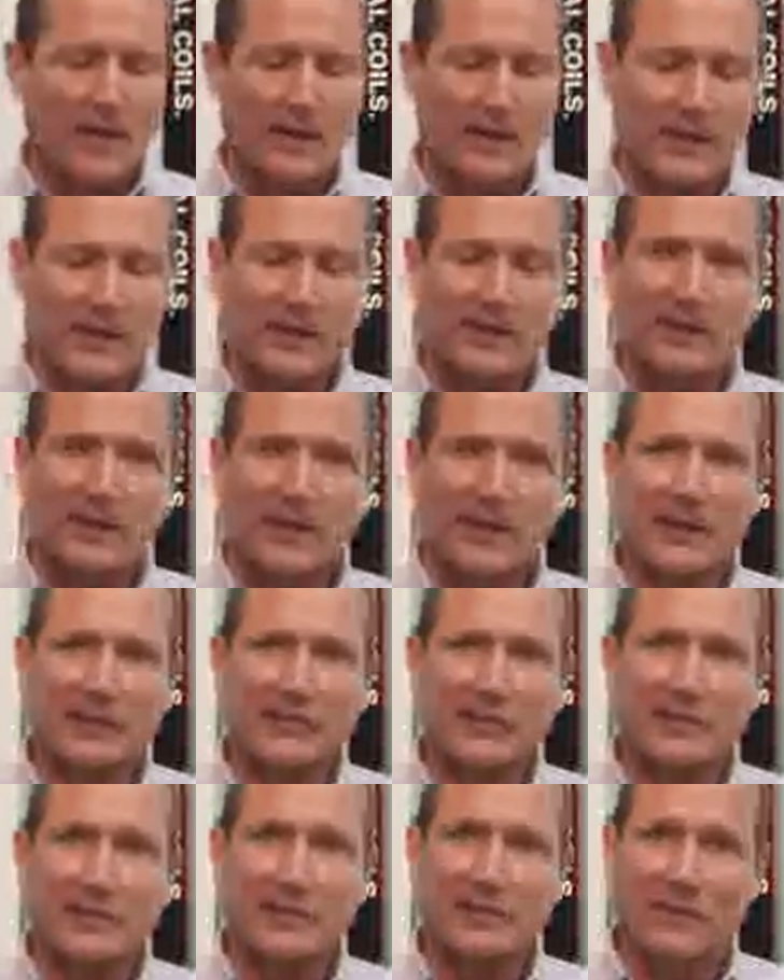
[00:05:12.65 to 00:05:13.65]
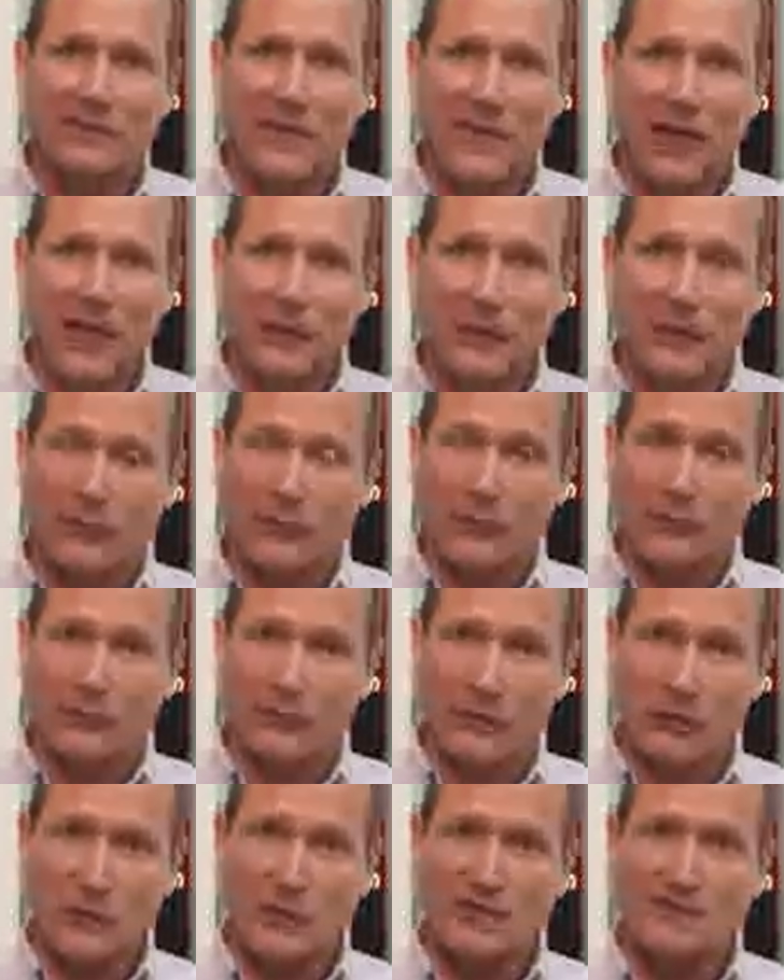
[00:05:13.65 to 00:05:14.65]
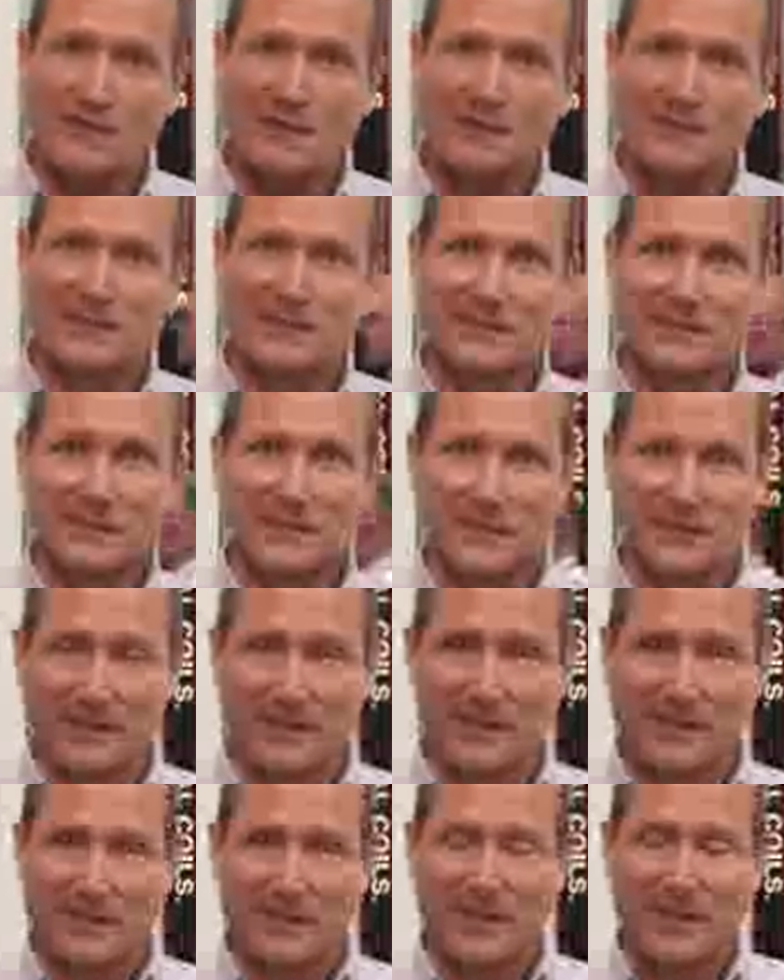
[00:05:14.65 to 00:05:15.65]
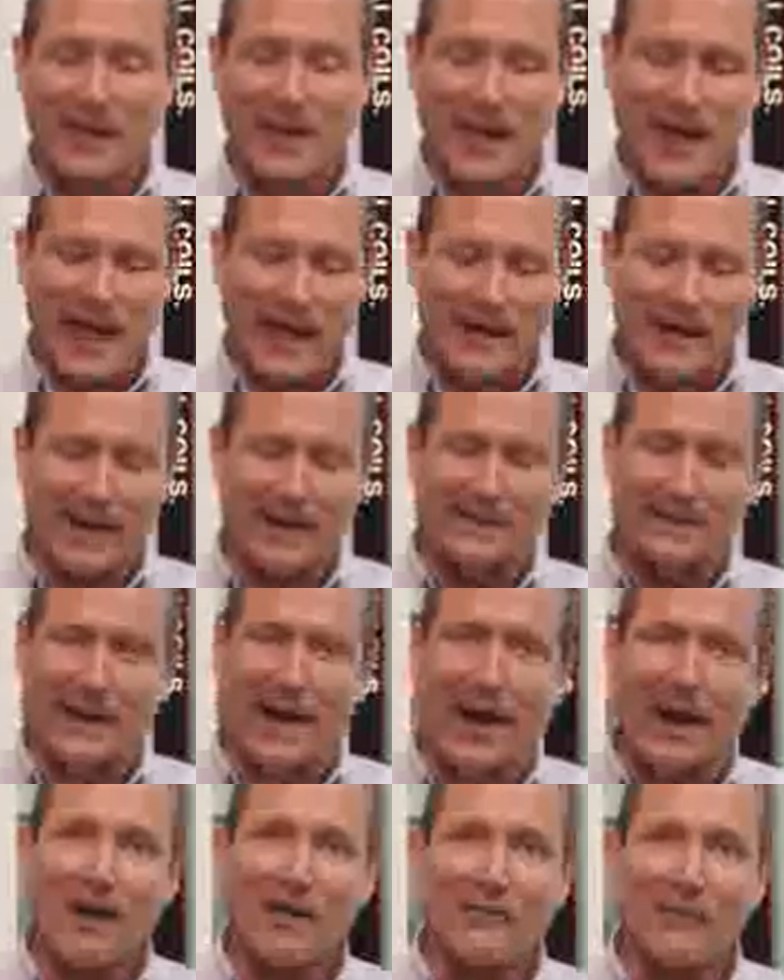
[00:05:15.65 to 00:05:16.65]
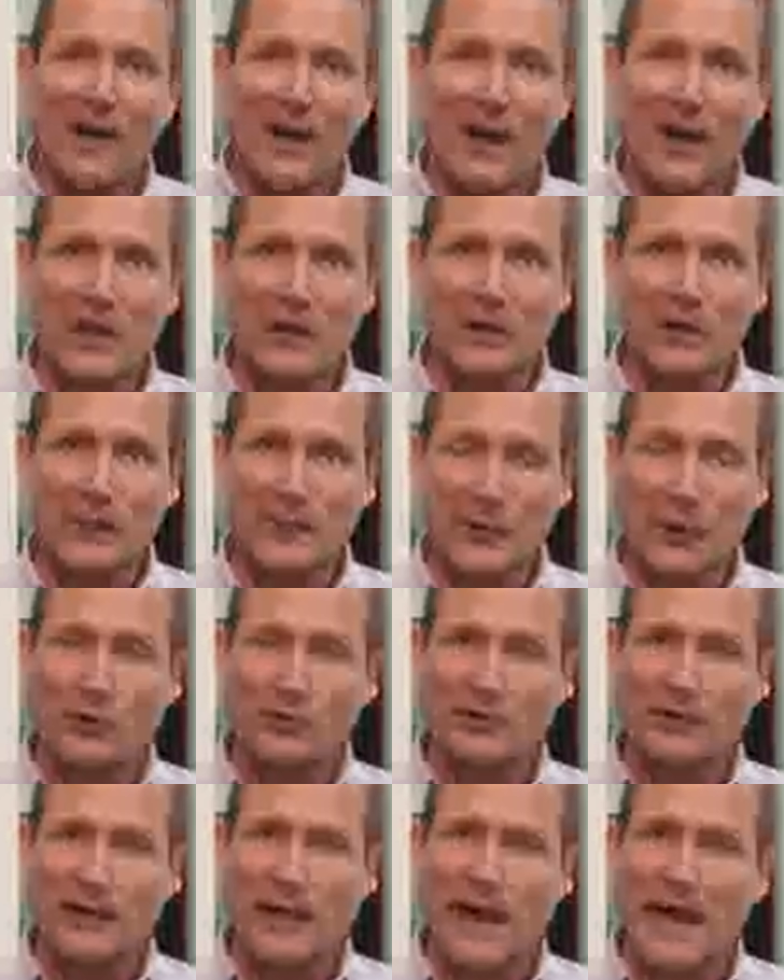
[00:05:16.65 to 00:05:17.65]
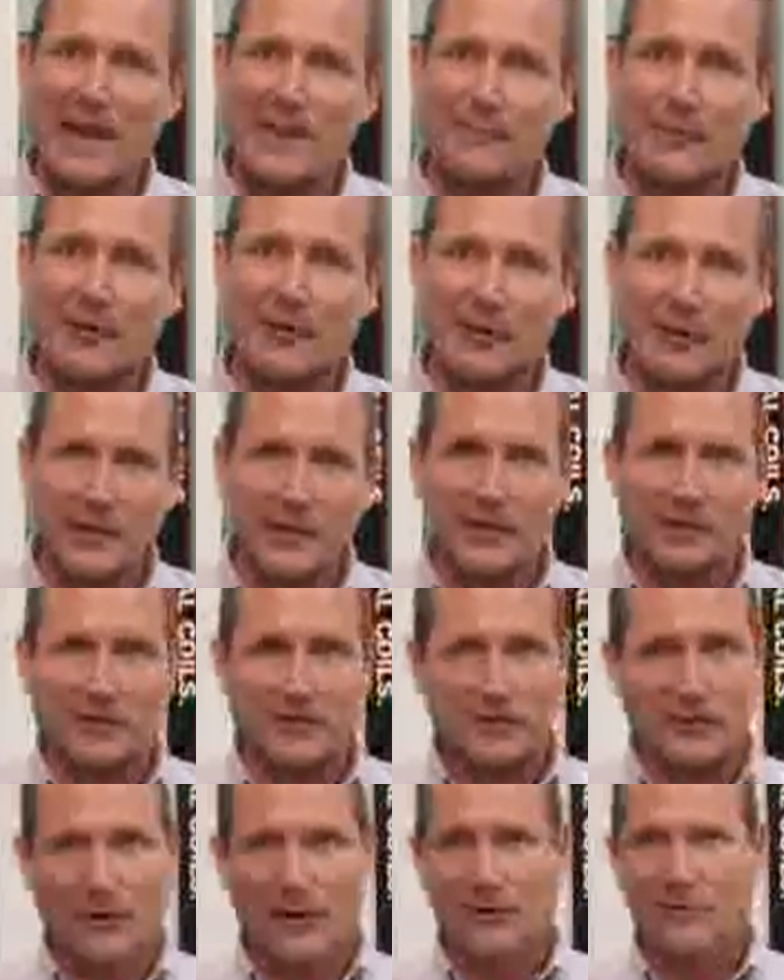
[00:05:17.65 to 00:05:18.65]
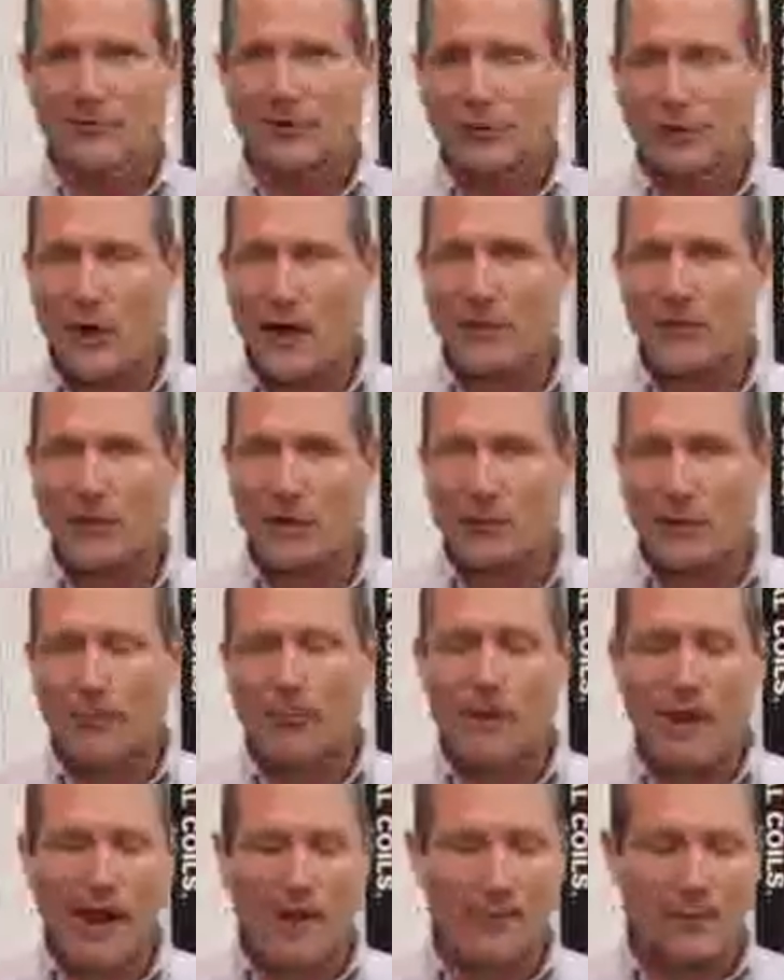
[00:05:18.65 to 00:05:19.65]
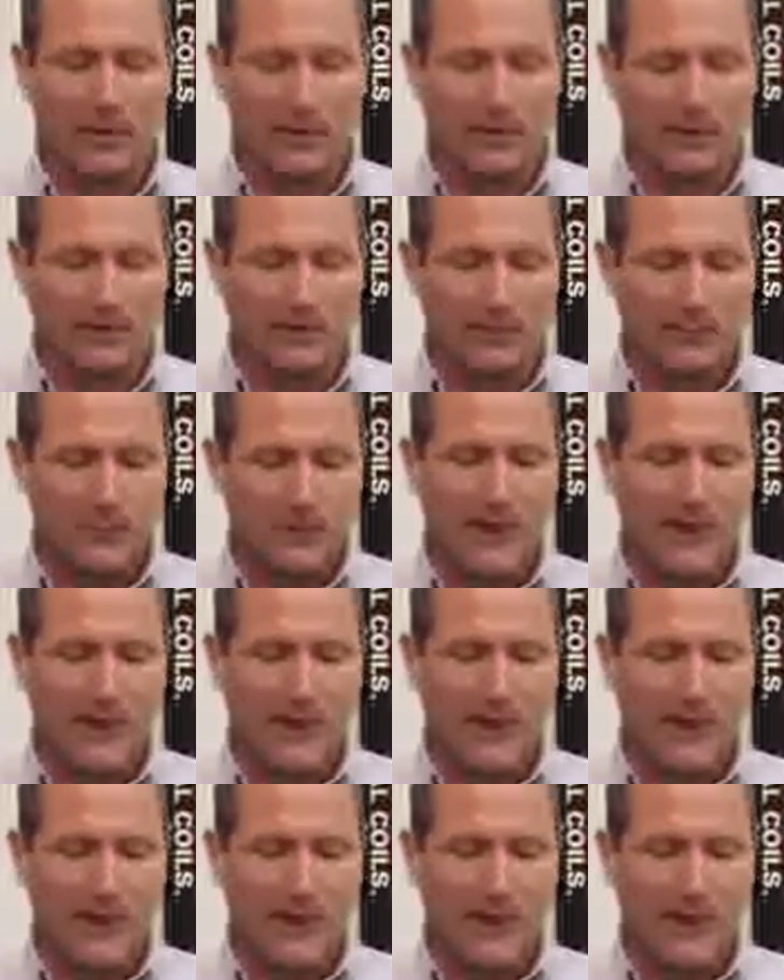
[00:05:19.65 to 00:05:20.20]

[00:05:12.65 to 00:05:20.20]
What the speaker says: The insulation is available from 2 to 6 inches thick, and it has an R value approaching 8 per inch, so it has great thermal properties.